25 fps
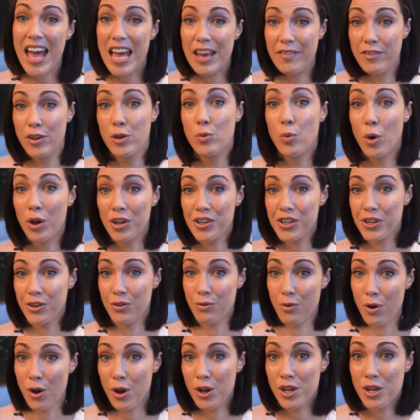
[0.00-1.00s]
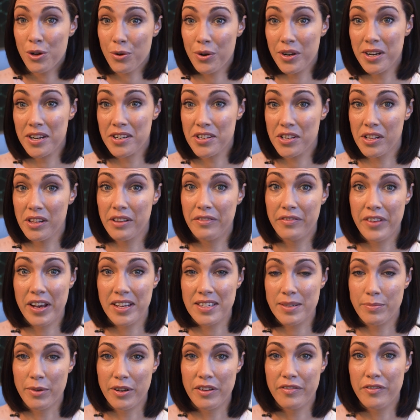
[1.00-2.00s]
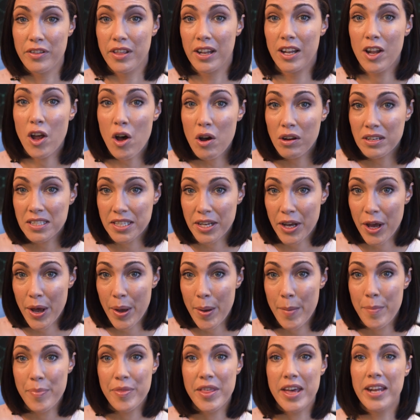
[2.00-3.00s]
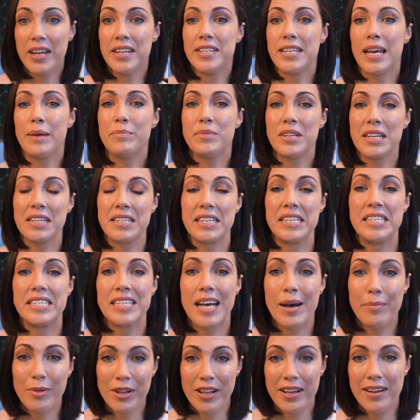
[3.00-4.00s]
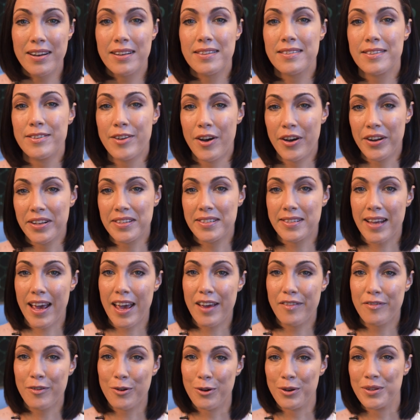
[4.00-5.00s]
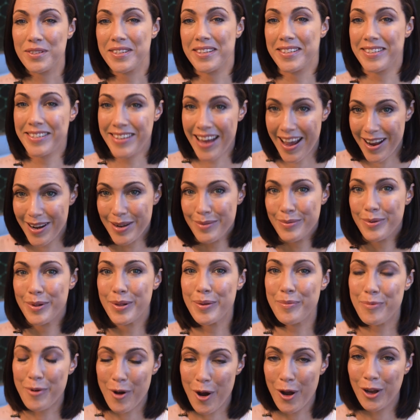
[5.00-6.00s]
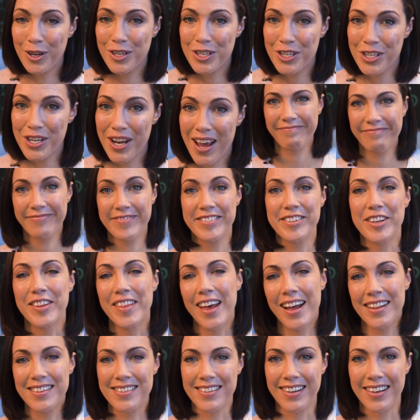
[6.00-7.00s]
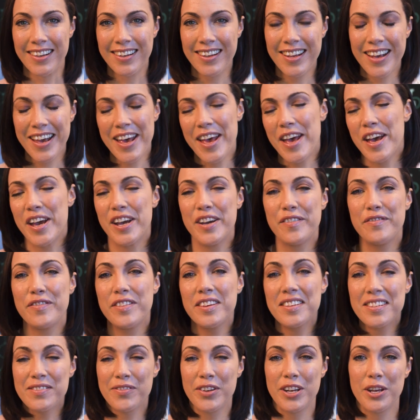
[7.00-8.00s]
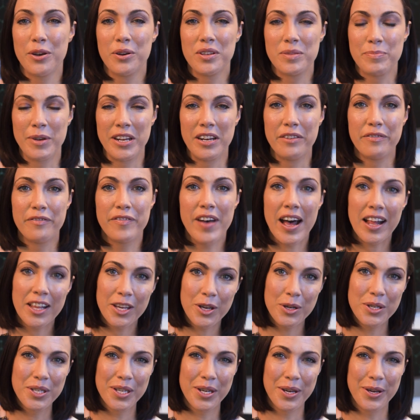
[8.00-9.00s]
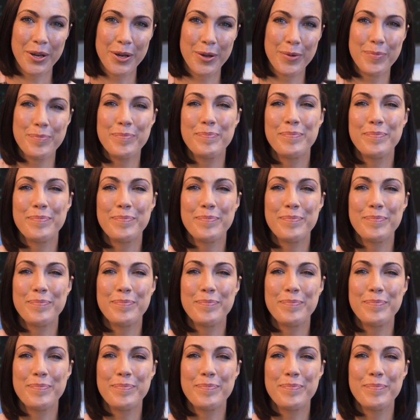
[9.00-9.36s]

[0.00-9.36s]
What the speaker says: If you want to grow your initial investment for the long term, then attempting to double it is not a safe or sustainable approach. So that's it. If this video has been of value to you,